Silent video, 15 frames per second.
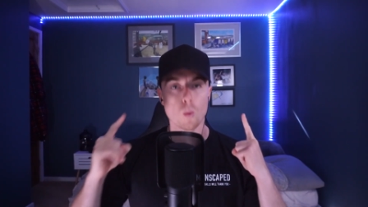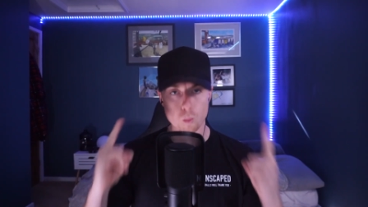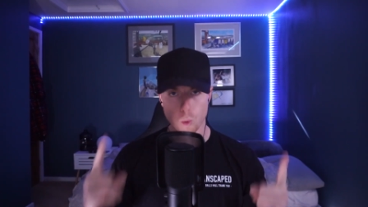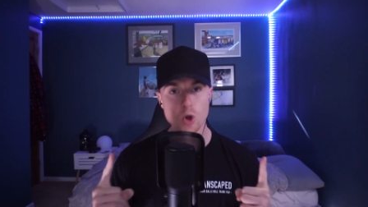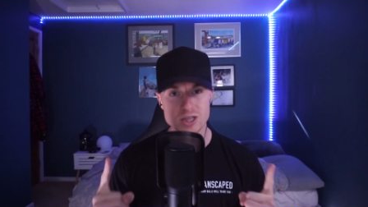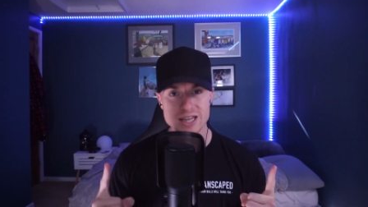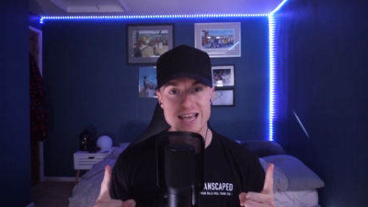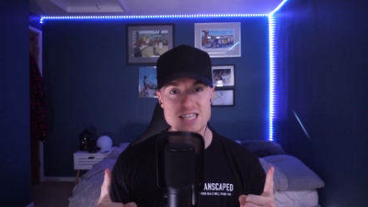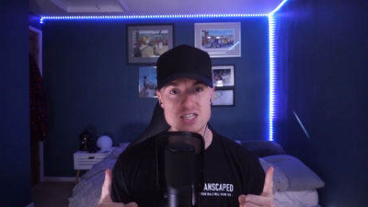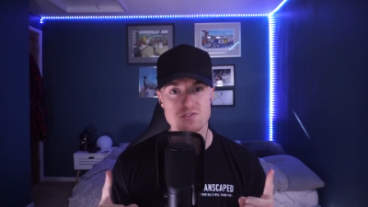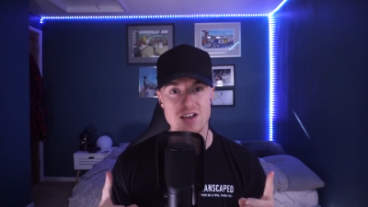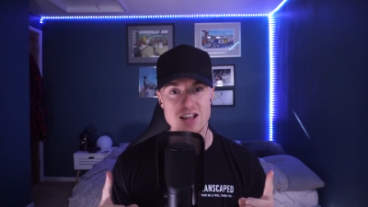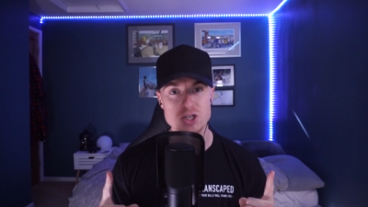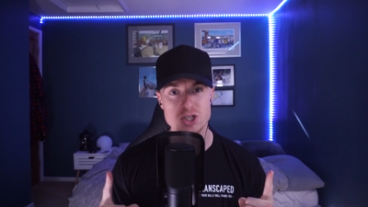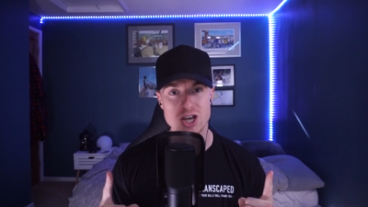One
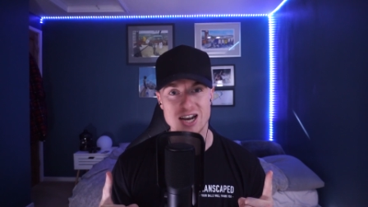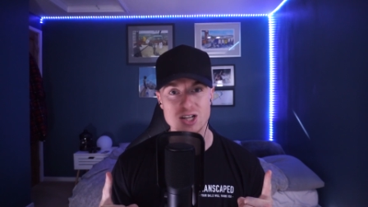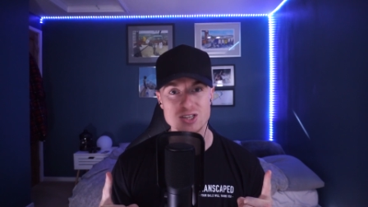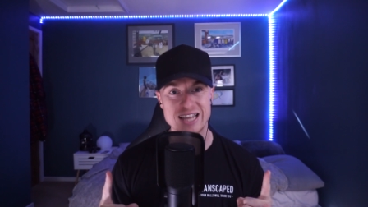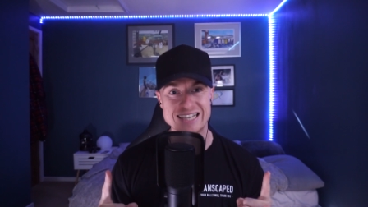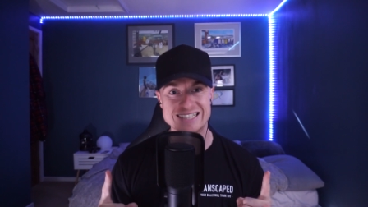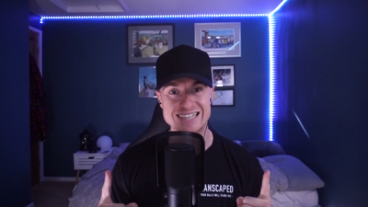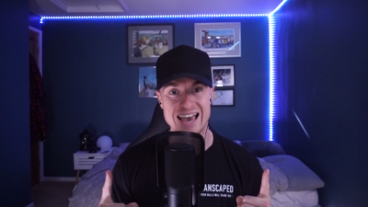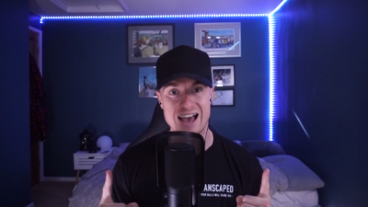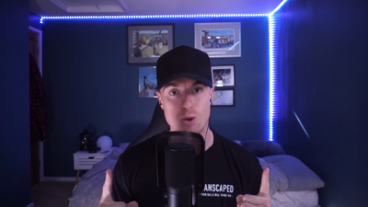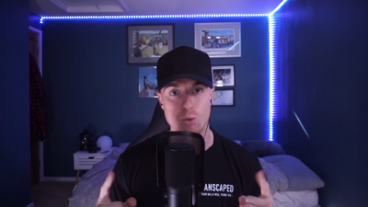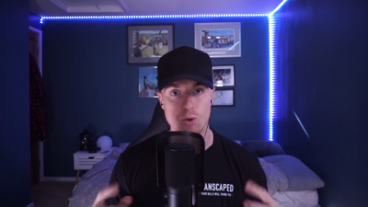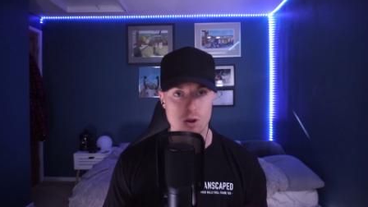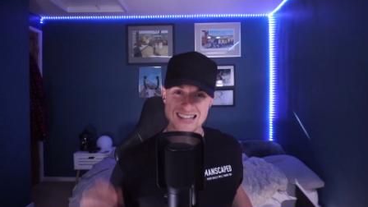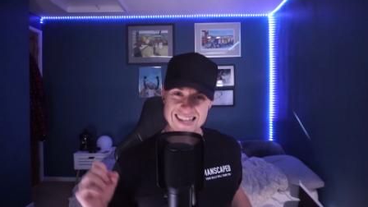Leeds Fan Channel
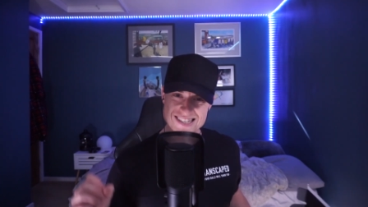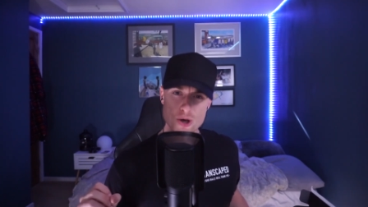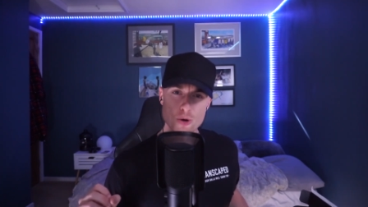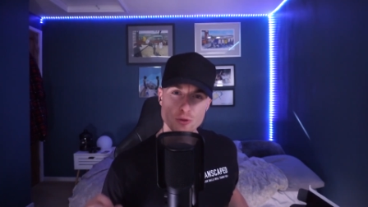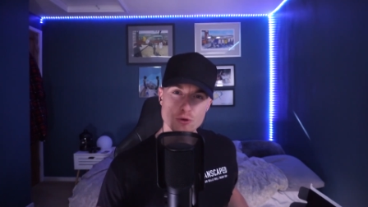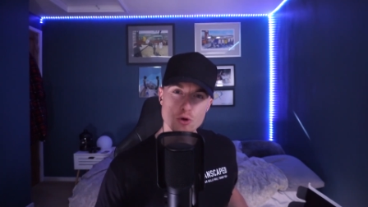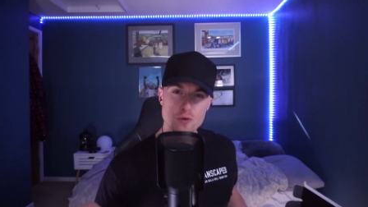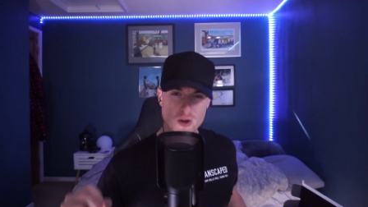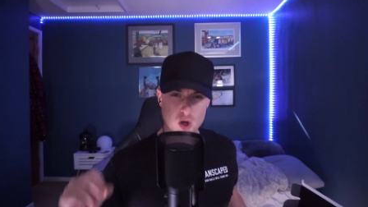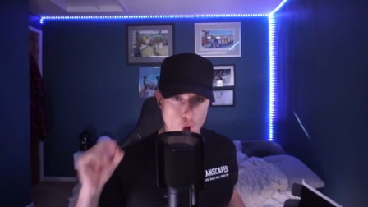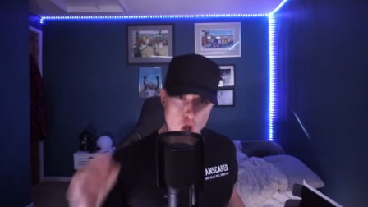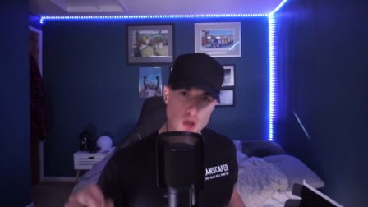discount. And let's go through the